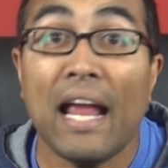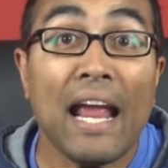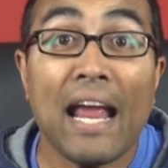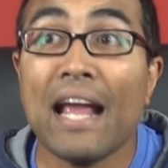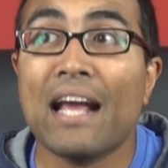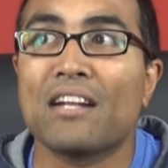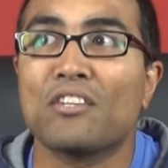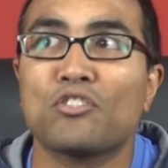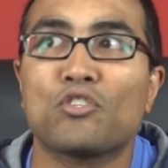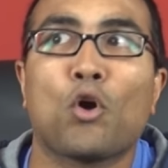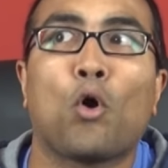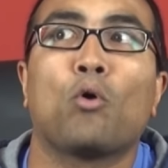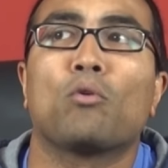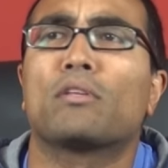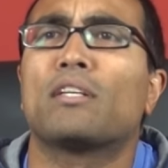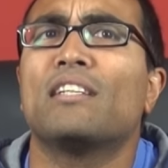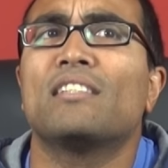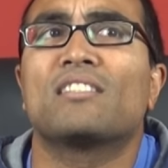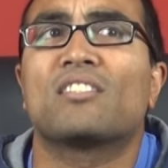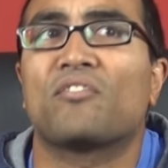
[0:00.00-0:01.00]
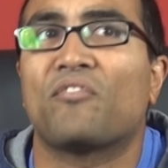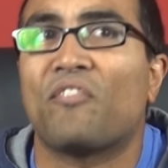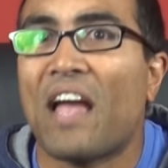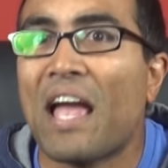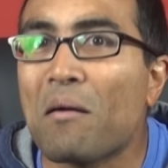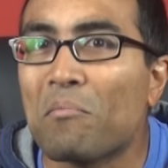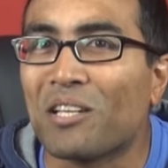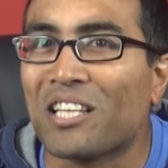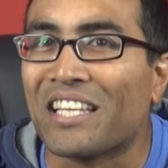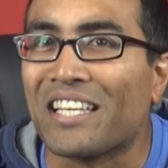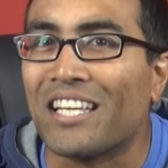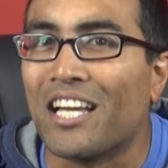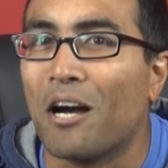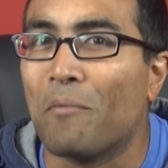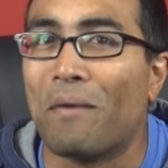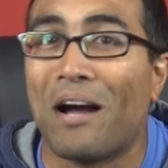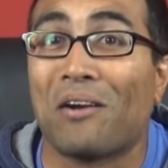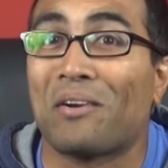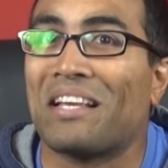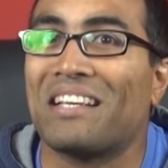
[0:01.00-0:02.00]
and told his family
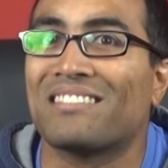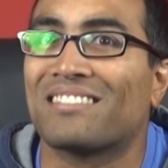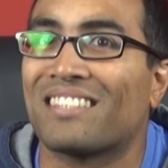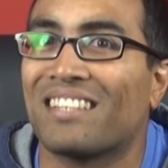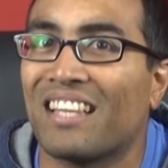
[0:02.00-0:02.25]
about his